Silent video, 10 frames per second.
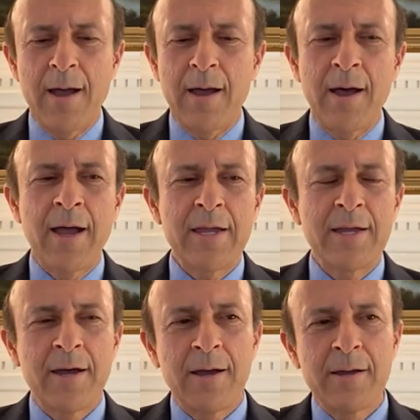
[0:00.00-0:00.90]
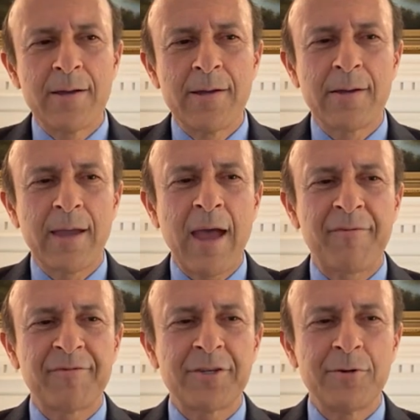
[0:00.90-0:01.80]
I uh,
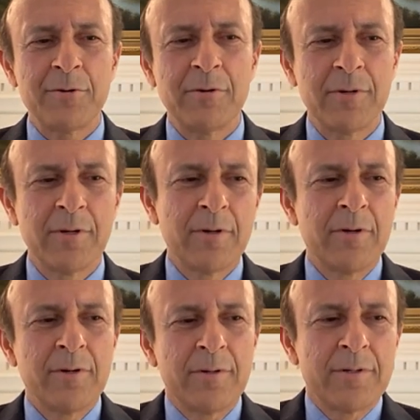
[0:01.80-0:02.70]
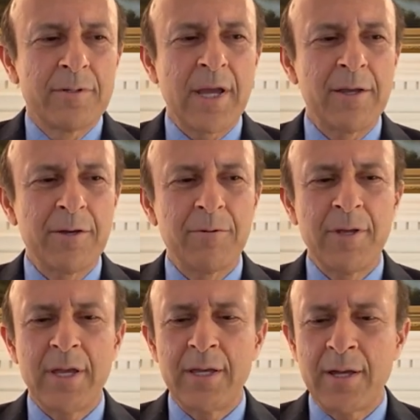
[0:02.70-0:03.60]
have to tell you
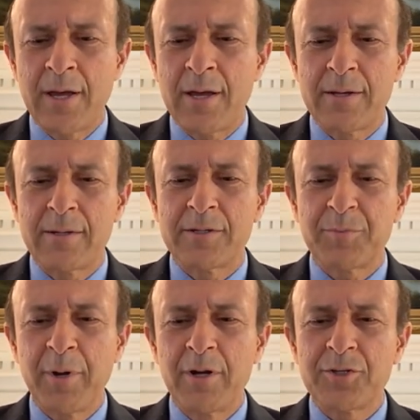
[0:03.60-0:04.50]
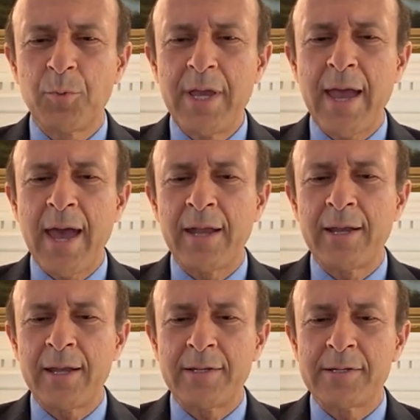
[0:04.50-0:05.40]
the uh, experience we had
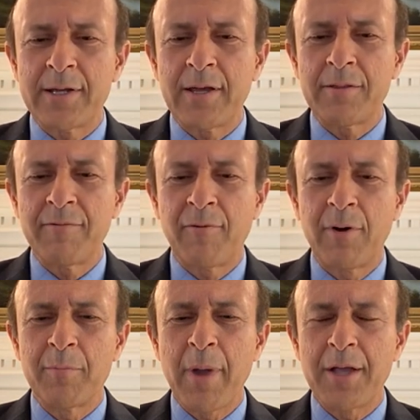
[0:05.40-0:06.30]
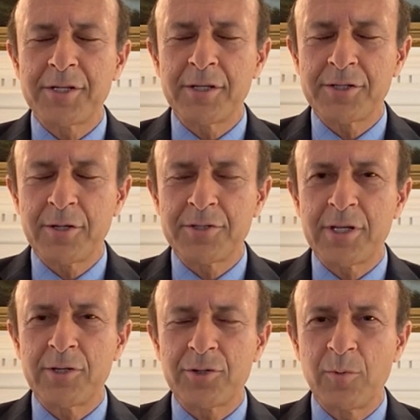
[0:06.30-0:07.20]
at uh, the Foreign Policy
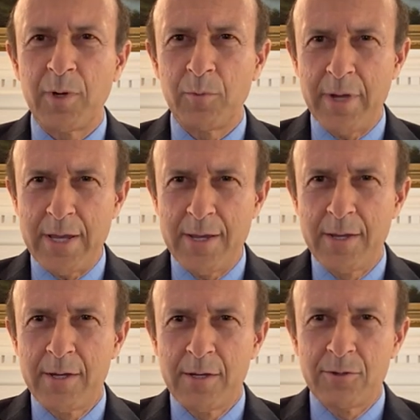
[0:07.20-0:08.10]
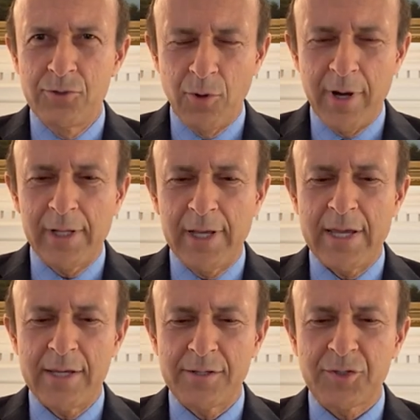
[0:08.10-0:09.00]
Association when we
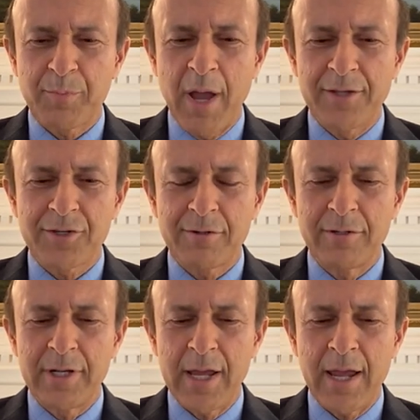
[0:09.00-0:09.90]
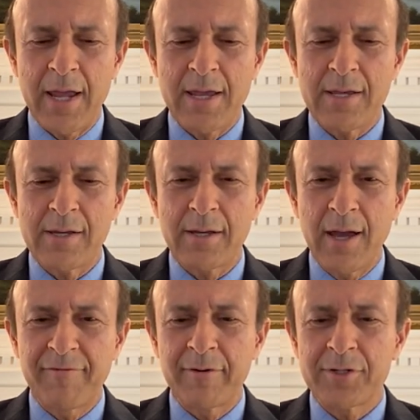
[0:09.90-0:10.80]
jointly sponsored a
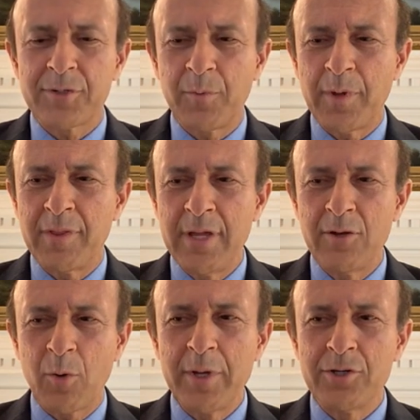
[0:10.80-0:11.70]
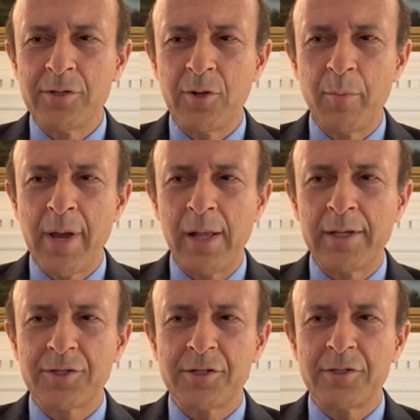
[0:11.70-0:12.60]
conference with the Norwegian Nobel
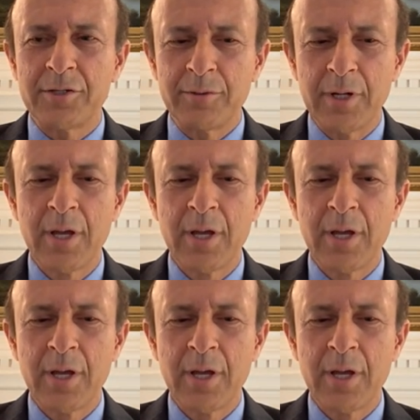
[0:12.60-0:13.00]
Institute